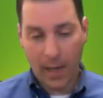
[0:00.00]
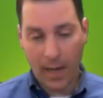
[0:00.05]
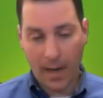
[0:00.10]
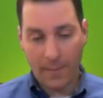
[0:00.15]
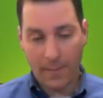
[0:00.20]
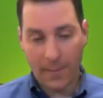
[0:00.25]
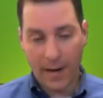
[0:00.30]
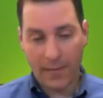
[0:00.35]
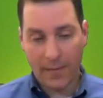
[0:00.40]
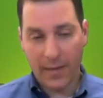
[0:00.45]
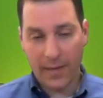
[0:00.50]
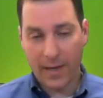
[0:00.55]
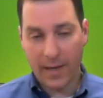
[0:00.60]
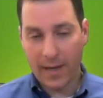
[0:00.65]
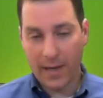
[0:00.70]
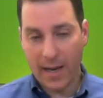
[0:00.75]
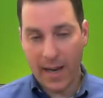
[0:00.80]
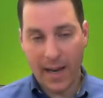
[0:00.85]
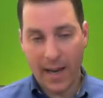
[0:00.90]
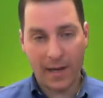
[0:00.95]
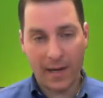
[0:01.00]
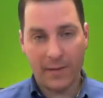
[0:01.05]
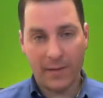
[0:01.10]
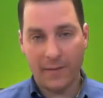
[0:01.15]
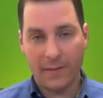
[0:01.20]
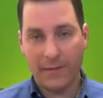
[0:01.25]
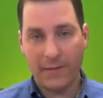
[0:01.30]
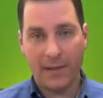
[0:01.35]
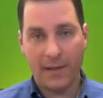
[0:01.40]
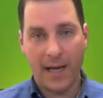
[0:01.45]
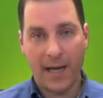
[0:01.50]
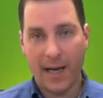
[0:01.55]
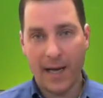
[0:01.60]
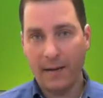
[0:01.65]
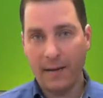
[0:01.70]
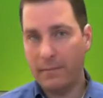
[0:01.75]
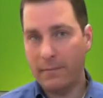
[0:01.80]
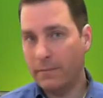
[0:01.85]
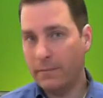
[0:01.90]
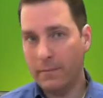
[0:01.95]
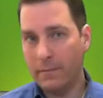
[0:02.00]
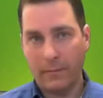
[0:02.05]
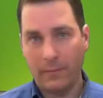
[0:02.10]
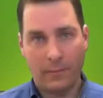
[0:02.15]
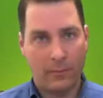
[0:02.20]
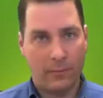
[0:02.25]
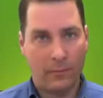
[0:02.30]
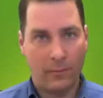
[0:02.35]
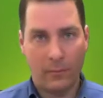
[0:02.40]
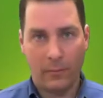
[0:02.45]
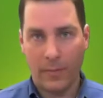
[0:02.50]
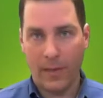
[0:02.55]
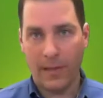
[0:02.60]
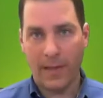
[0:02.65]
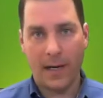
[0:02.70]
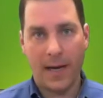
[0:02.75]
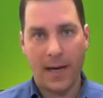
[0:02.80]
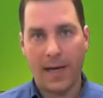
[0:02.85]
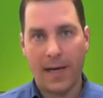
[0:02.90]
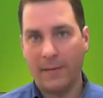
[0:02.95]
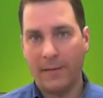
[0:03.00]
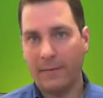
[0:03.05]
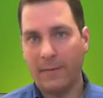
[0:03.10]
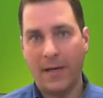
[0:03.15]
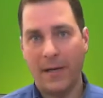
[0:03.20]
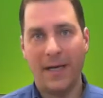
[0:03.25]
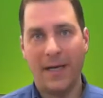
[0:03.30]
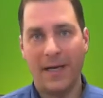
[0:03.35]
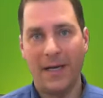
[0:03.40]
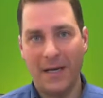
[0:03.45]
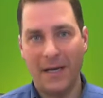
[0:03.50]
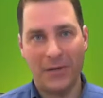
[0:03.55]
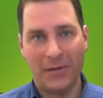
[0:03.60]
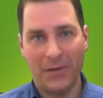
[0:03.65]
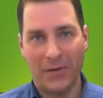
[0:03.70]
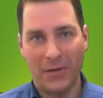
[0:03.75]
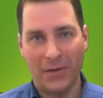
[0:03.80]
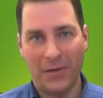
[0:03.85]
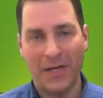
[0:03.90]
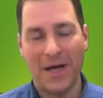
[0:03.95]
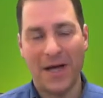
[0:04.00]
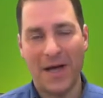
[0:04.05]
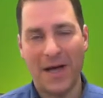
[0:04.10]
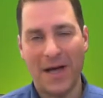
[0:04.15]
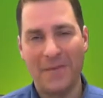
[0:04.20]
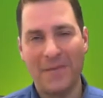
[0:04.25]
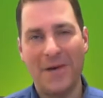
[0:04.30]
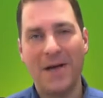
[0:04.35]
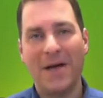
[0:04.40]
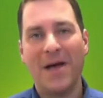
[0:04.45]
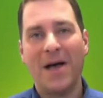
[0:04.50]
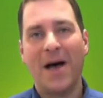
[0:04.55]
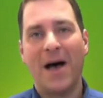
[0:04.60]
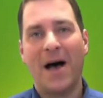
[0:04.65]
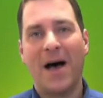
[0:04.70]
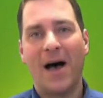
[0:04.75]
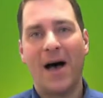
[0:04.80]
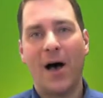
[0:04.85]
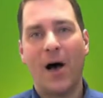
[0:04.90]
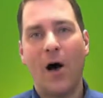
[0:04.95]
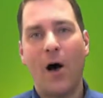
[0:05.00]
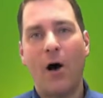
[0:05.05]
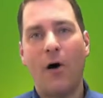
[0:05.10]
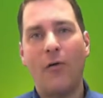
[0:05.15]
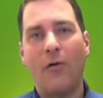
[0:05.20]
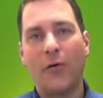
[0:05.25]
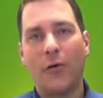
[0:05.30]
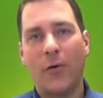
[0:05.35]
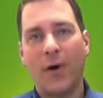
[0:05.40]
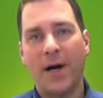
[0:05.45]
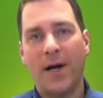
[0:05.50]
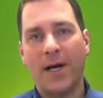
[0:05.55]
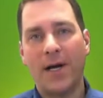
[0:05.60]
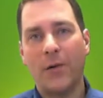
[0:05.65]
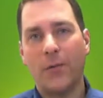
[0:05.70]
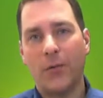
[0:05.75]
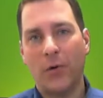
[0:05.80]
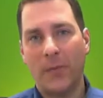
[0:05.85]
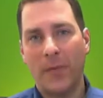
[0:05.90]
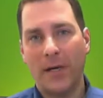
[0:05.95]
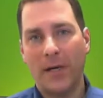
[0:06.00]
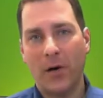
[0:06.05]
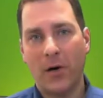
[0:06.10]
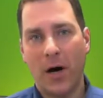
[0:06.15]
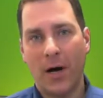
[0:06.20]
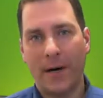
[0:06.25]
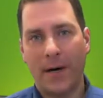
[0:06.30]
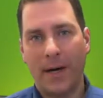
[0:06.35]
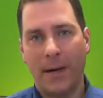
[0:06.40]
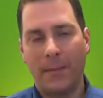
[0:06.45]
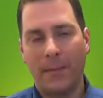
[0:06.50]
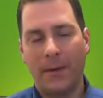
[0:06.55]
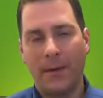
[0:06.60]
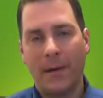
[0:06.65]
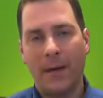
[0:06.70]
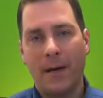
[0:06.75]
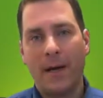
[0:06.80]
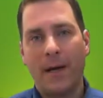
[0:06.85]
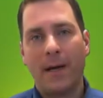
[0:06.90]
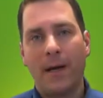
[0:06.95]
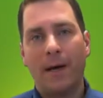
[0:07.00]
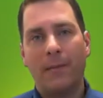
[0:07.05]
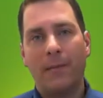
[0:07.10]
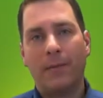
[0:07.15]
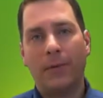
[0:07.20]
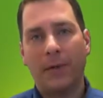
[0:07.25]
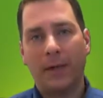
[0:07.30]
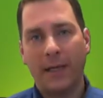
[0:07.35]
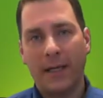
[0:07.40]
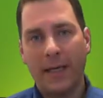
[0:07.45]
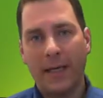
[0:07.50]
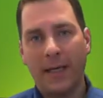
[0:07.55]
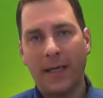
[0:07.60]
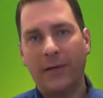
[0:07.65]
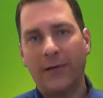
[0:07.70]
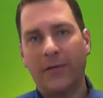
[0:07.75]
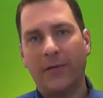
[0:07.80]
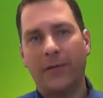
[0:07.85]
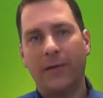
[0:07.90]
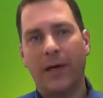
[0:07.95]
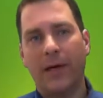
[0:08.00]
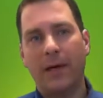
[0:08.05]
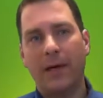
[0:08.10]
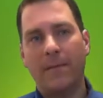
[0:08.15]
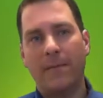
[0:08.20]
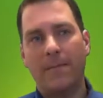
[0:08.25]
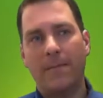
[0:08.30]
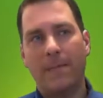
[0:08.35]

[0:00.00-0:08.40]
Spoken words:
by the end of today, midnight Eastern time, all the grading will be caught up. Please